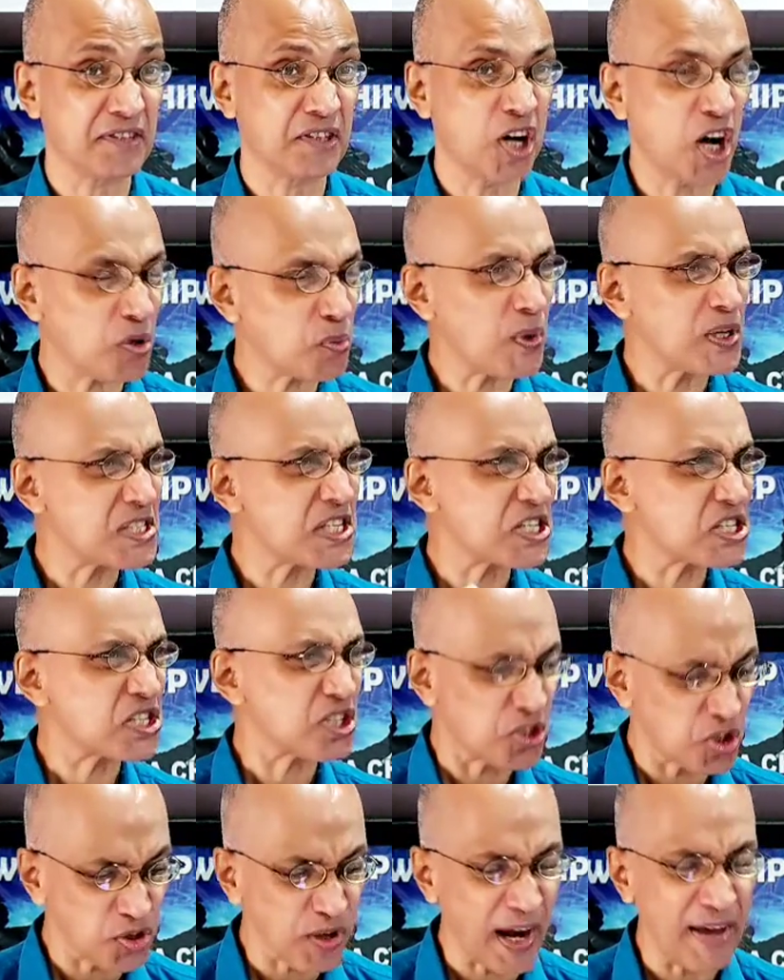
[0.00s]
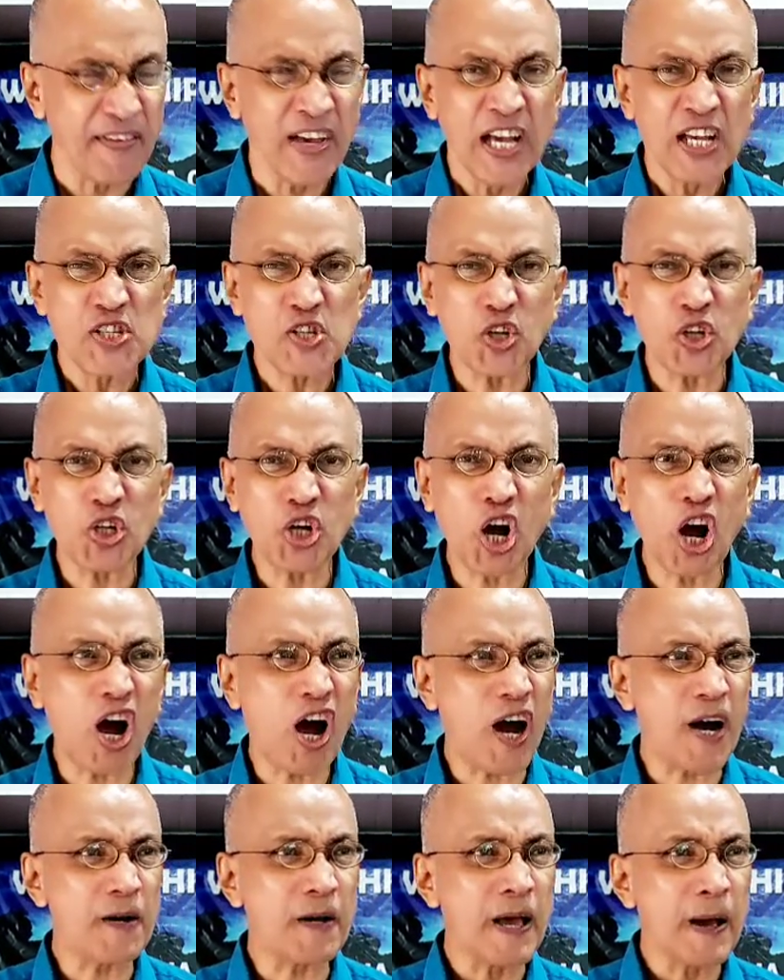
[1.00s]
God wants us to thrive. So
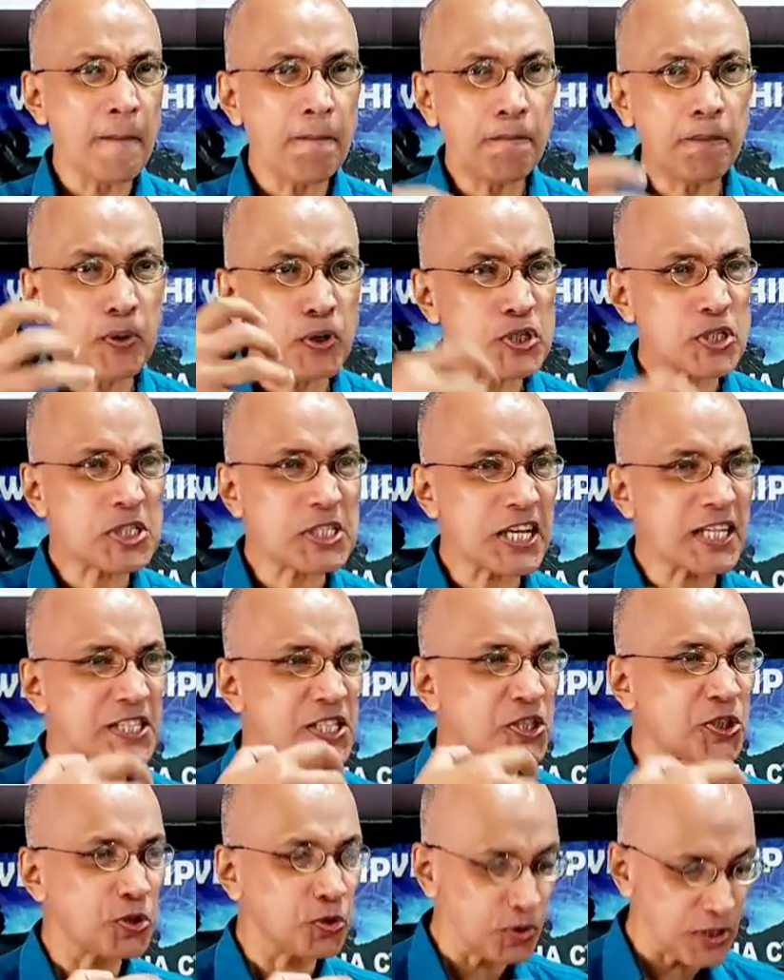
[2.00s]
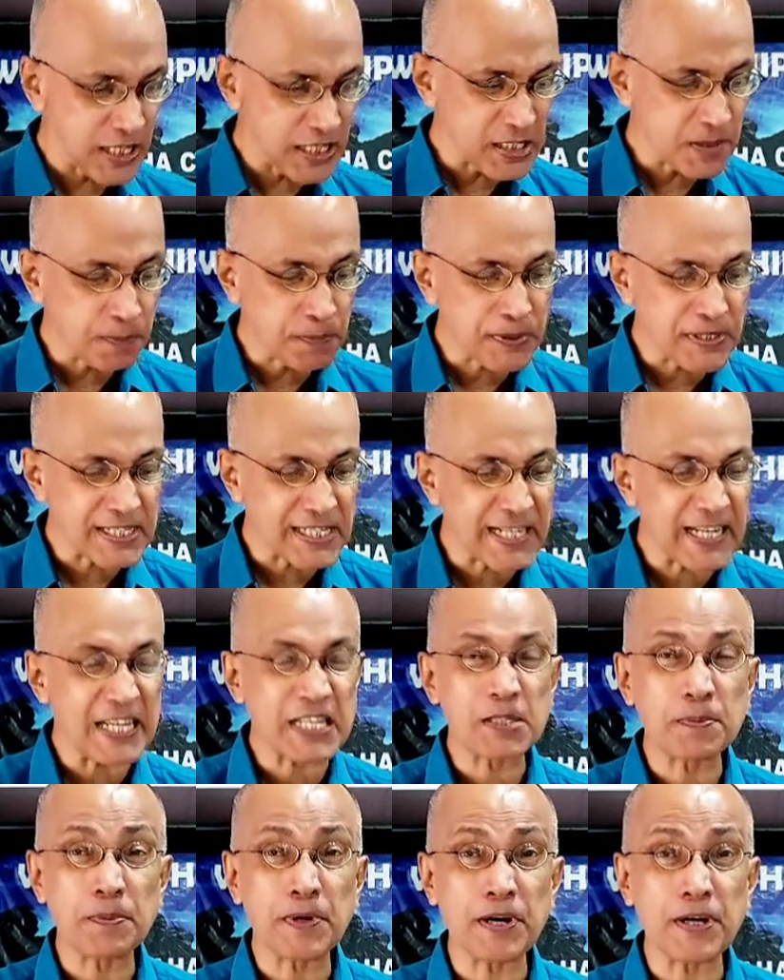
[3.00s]
God puts us through these prison
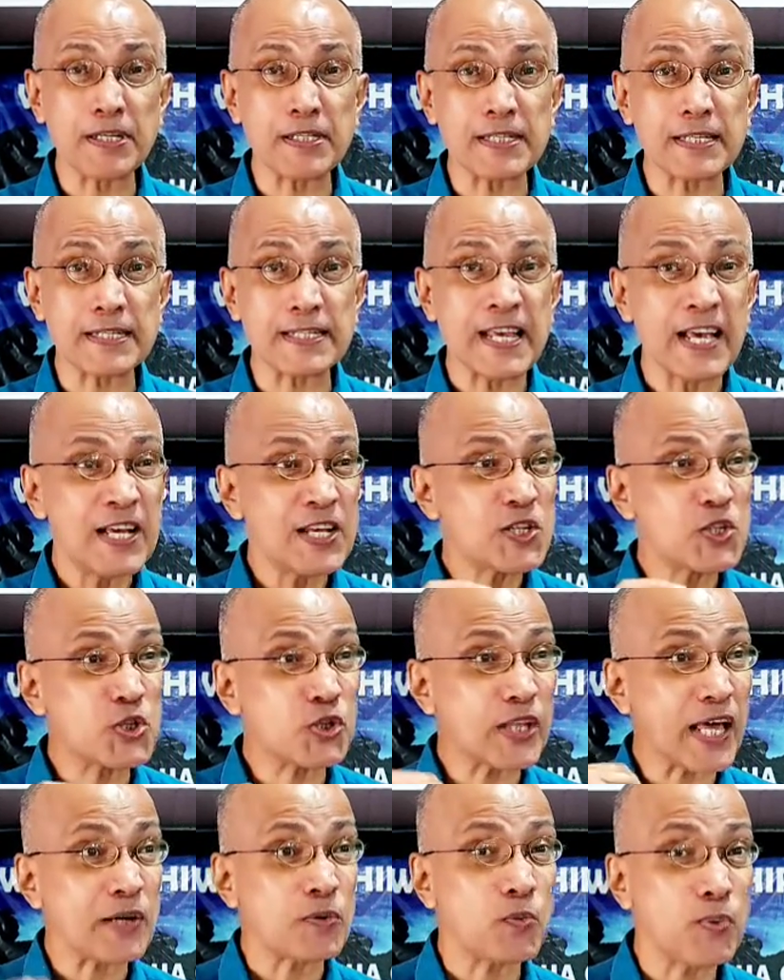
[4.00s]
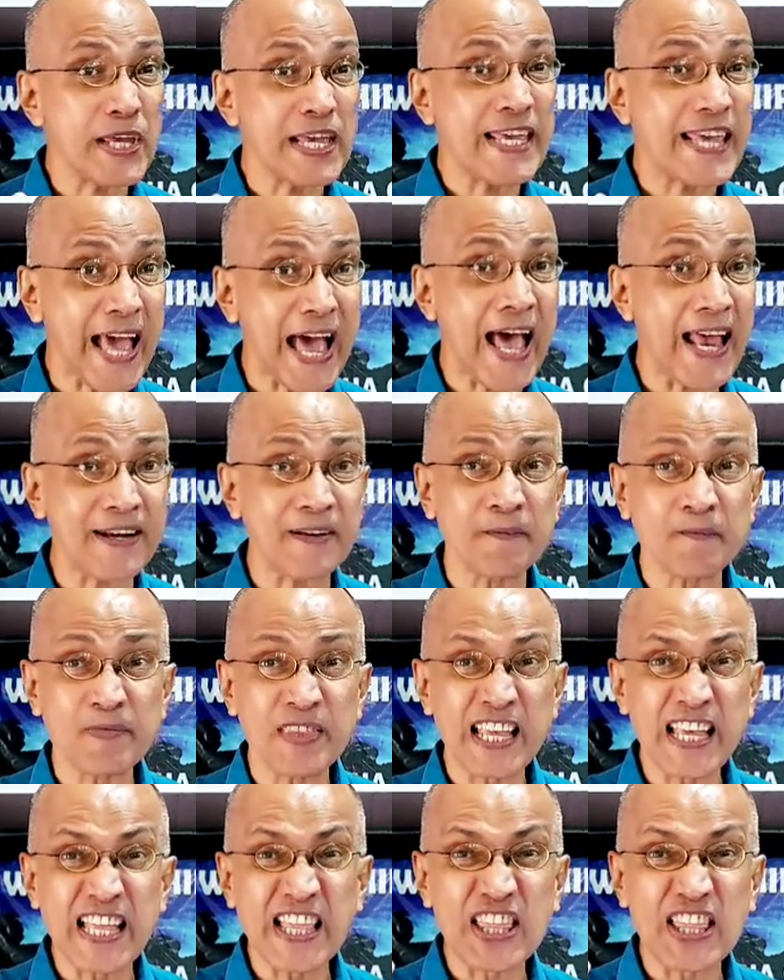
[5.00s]
experiences so that we can